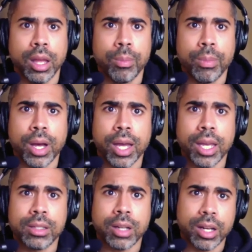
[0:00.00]
My
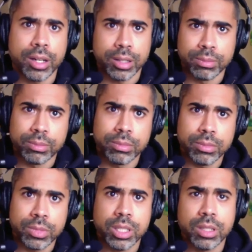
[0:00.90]
daughter,
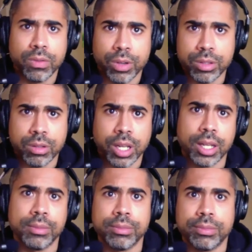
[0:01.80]
she's in first grade,
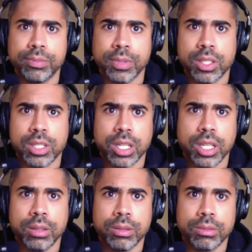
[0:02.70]
and
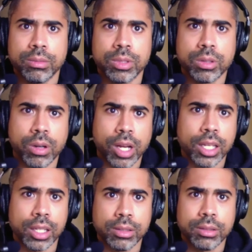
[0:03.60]
she was
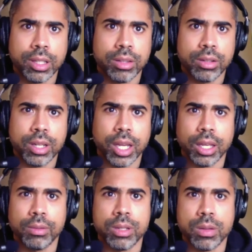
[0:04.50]
crying the other day
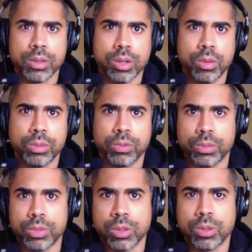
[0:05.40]
when she was home
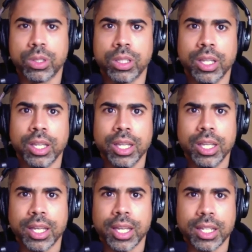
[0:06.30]
from school.
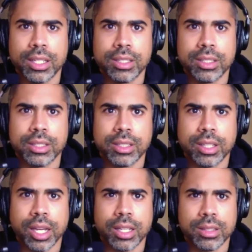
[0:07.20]
And
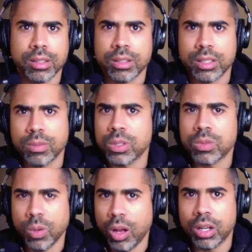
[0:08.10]
I asked her, I said, What's
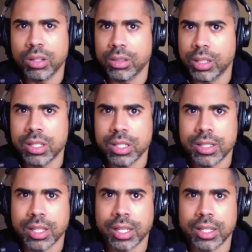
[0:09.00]
wrong? And she
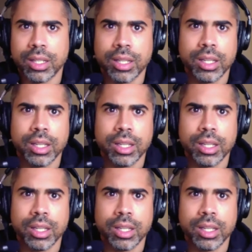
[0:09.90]
said,